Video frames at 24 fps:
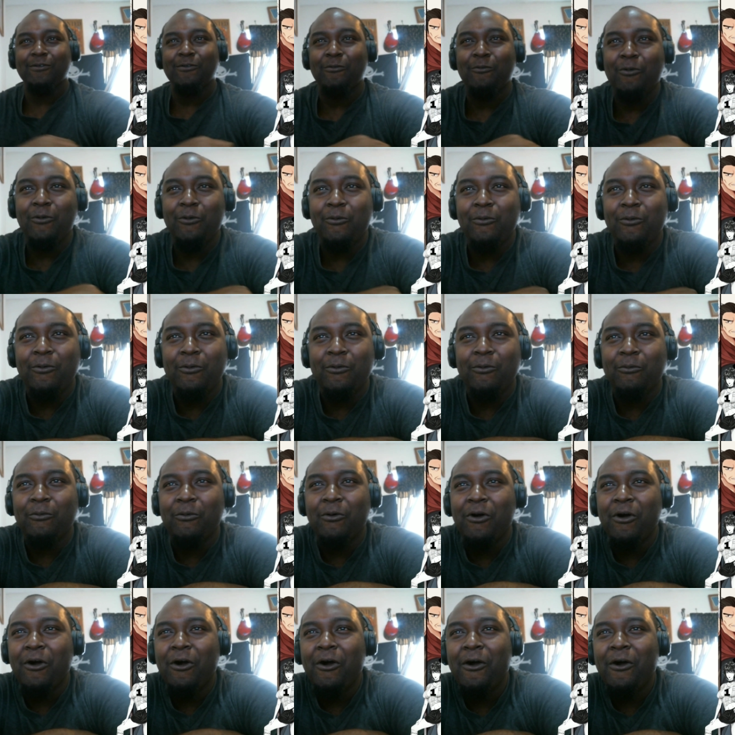Whoa!
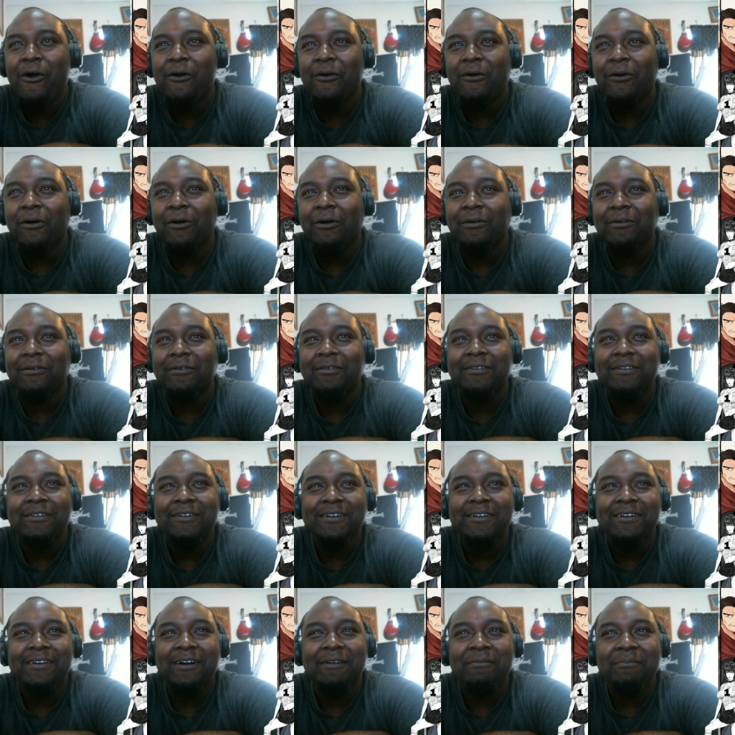Whoa!
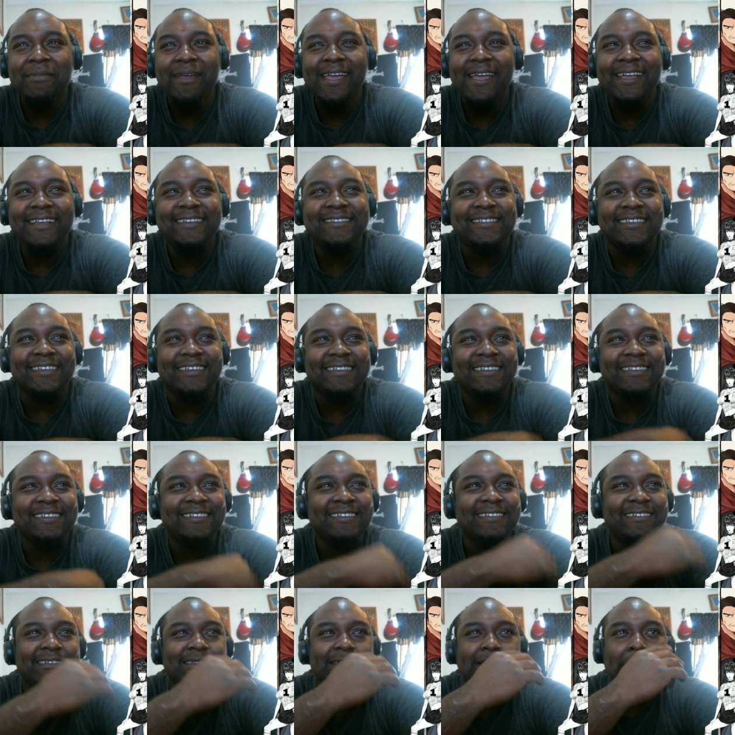Amazing!
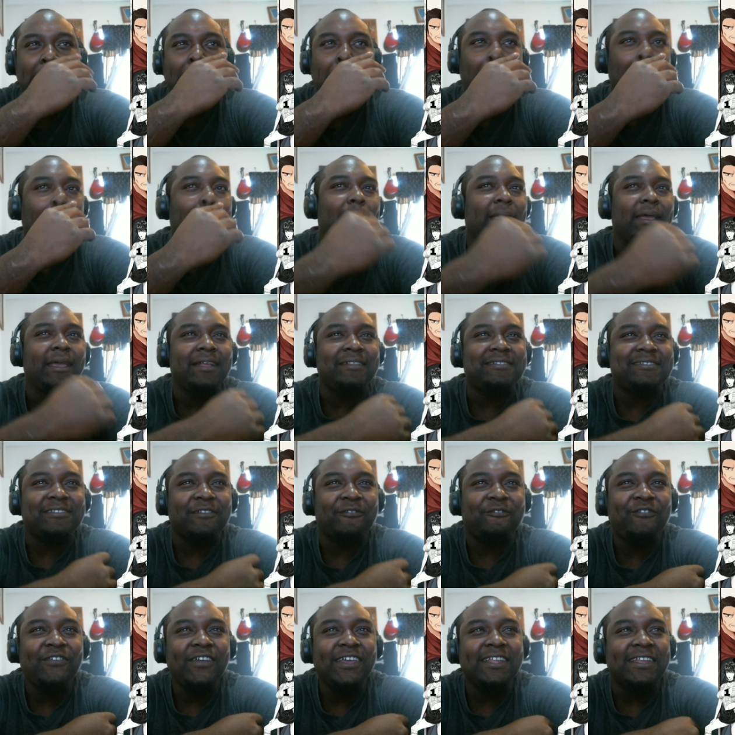It's
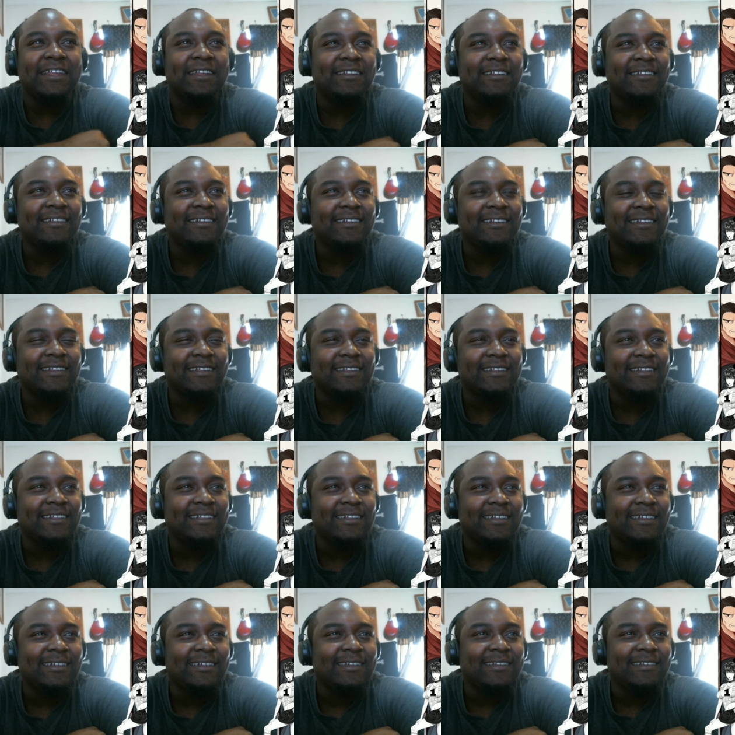defeated.
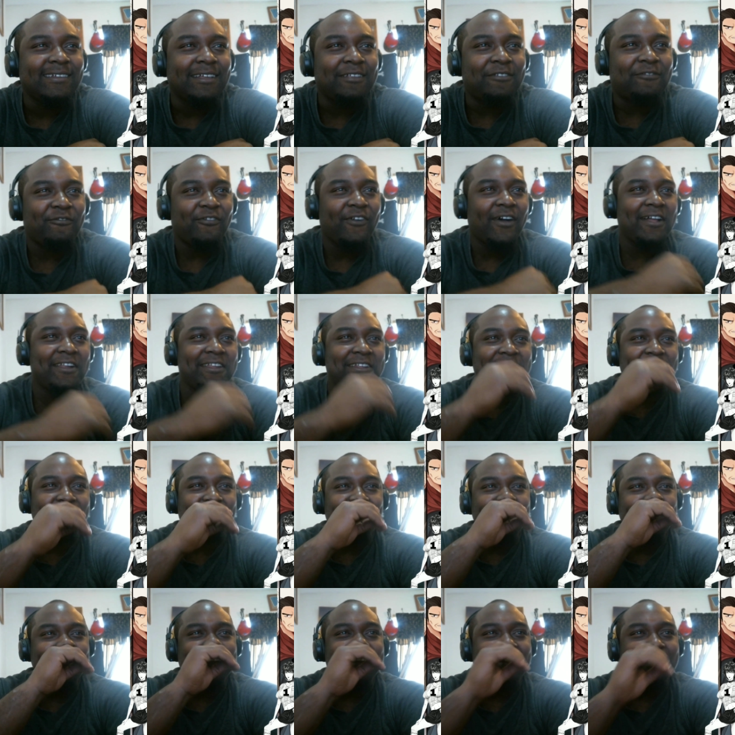It's finally
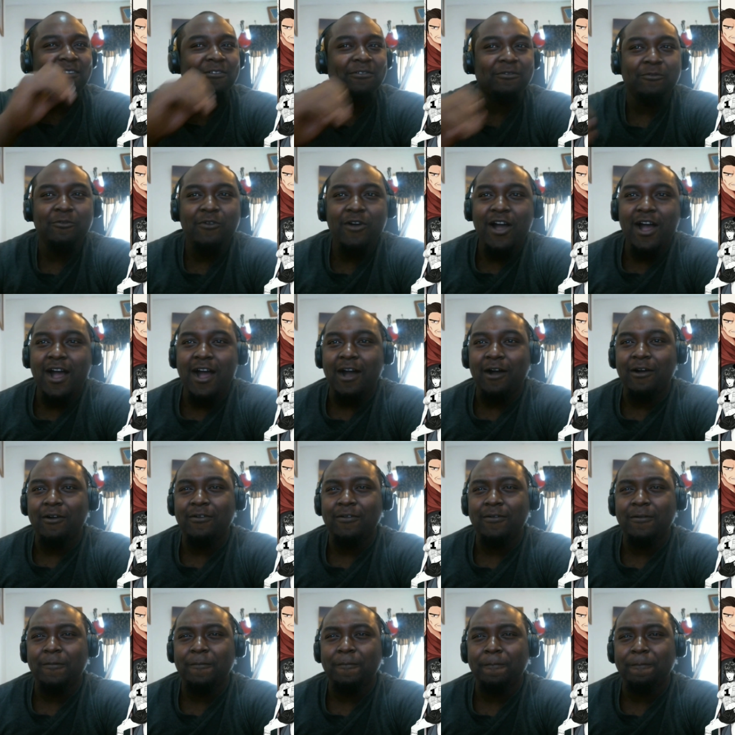defeated. Wow.
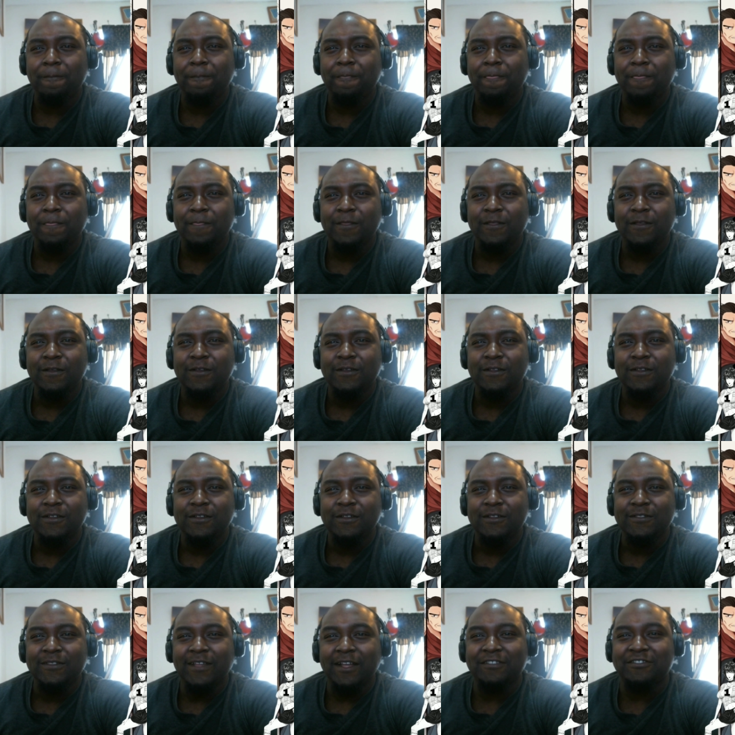
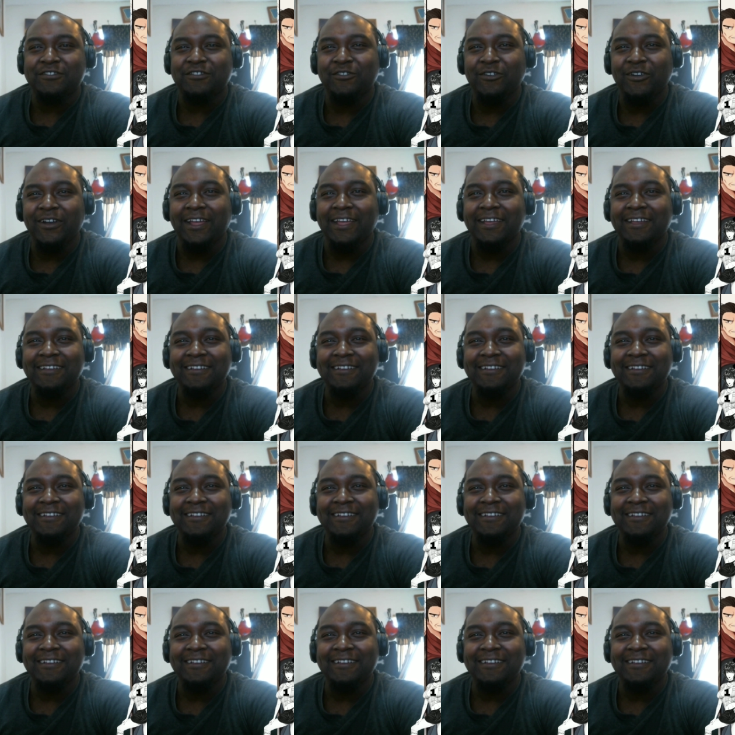That's great.